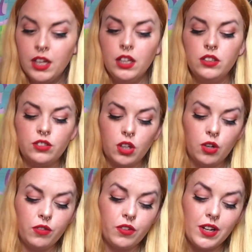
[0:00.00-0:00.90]

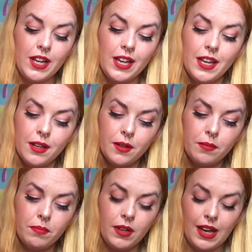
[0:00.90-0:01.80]
So for
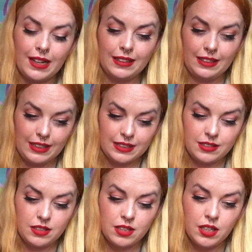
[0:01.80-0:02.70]
him, at
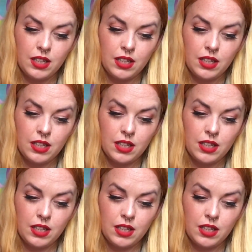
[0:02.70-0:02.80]
least,